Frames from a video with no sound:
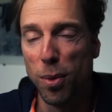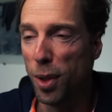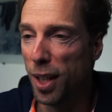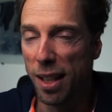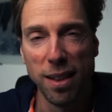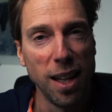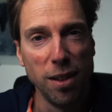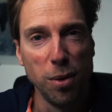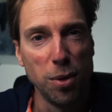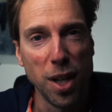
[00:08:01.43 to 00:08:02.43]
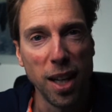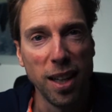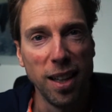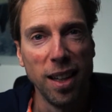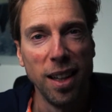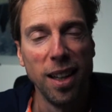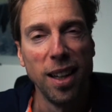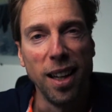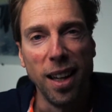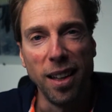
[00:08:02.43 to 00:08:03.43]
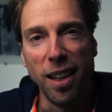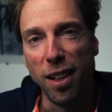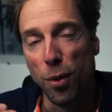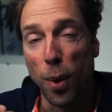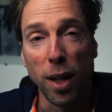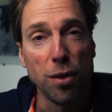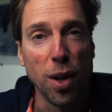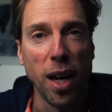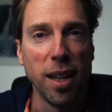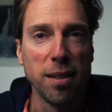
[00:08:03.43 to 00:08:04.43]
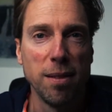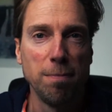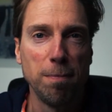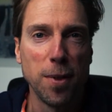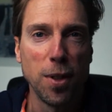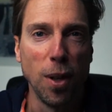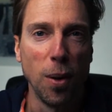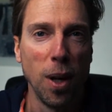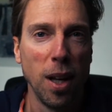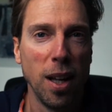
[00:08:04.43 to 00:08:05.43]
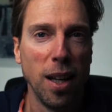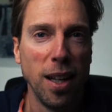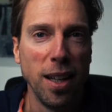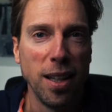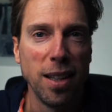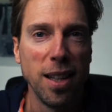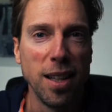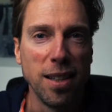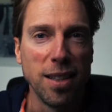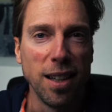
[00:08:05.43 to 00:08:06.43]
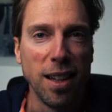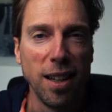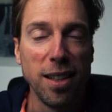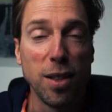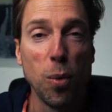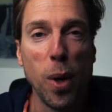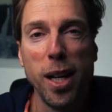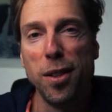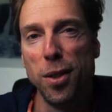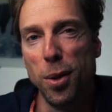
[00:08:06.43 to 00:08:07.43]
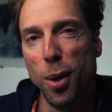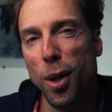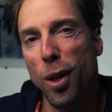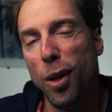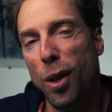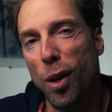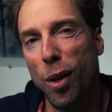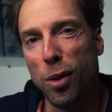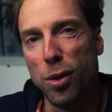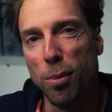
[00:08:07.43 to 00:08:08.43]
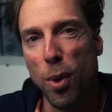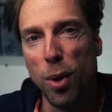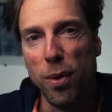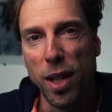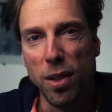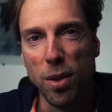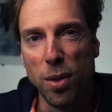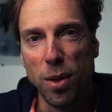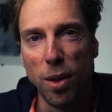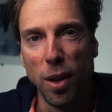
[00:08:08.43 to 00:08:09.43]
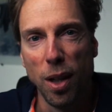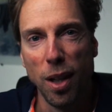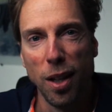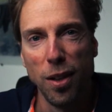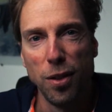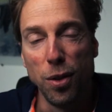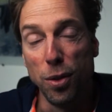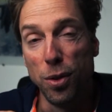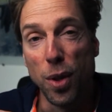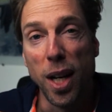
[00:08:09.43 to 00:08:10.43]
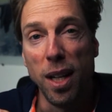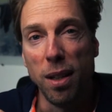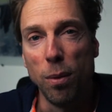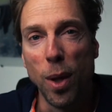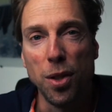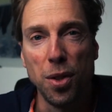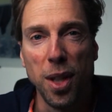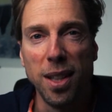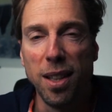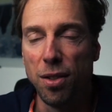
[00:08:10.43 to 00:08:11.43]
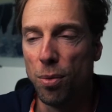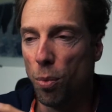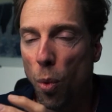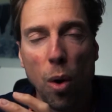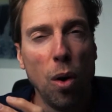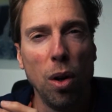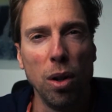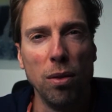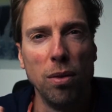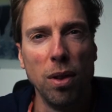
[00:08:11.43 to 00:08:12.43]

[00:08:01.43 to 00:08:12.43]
when you get that new jacket and you want to try it. So it's a way to also motivate you to train once you hit this wall of